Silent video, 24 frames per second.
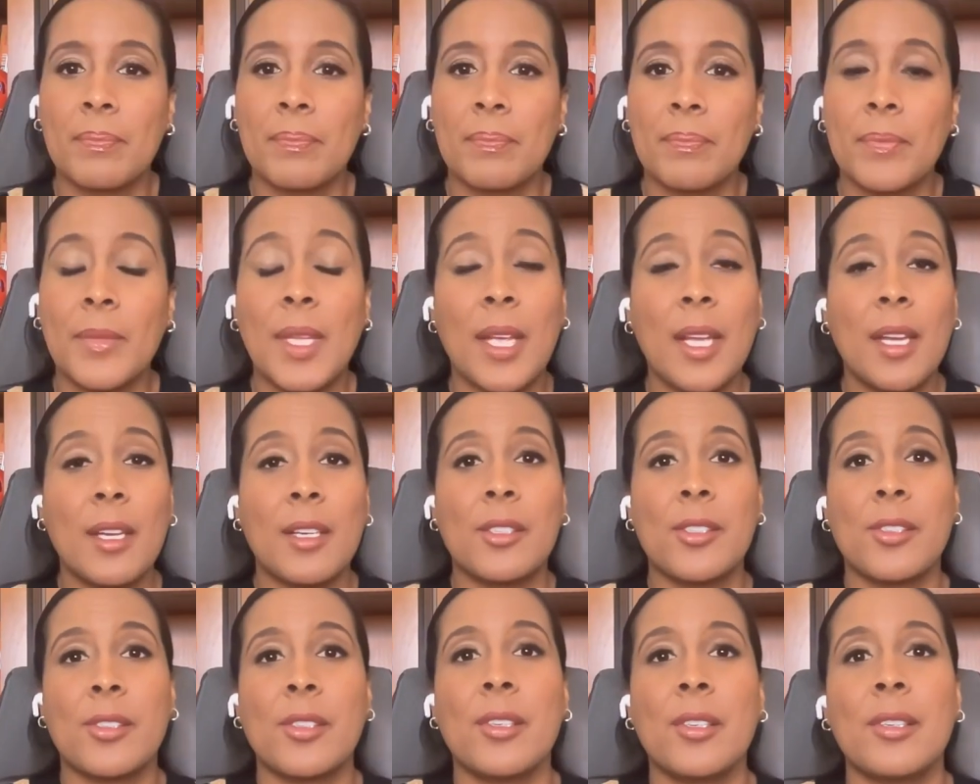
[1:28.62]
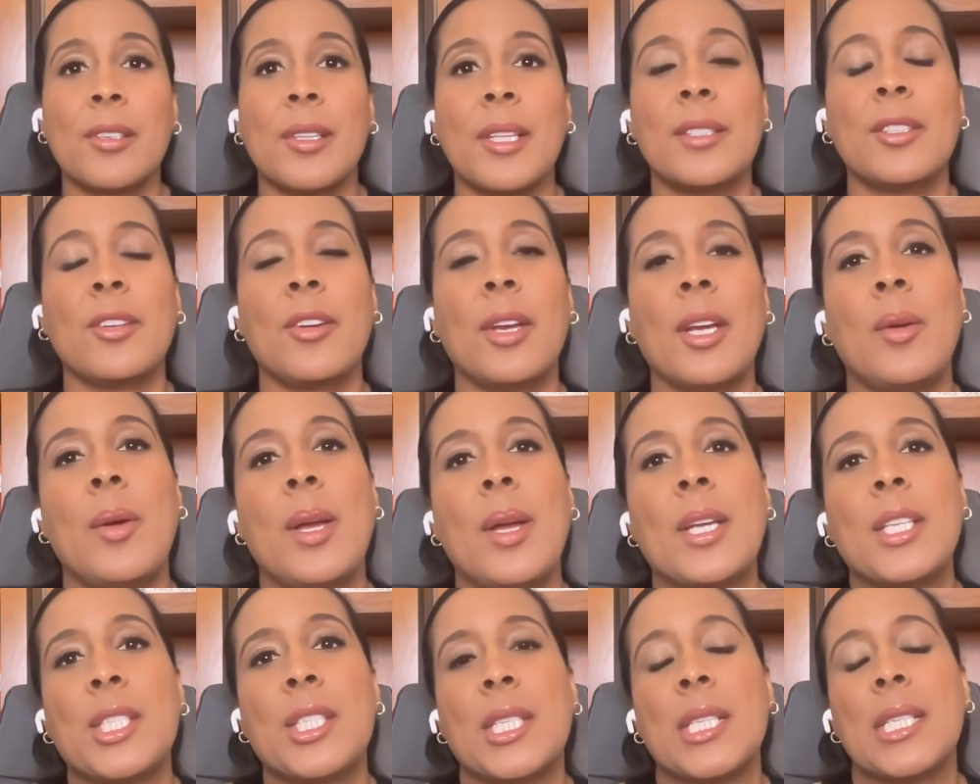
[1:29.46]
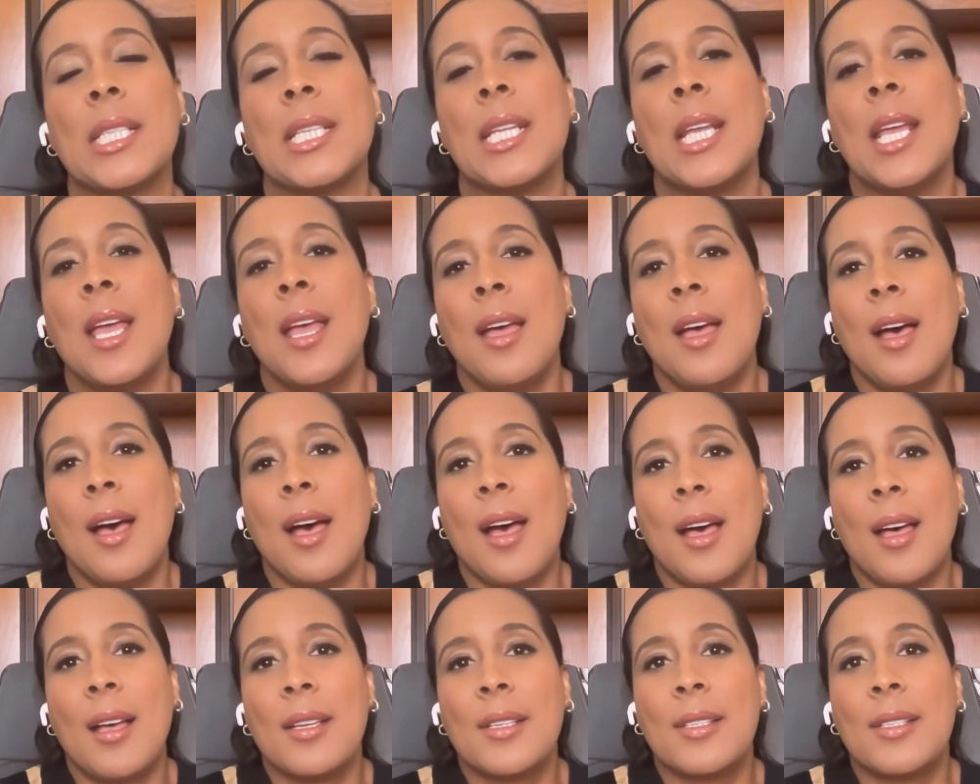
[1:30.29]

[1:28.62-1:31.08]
Yeah, sure. That's a great question. Uh,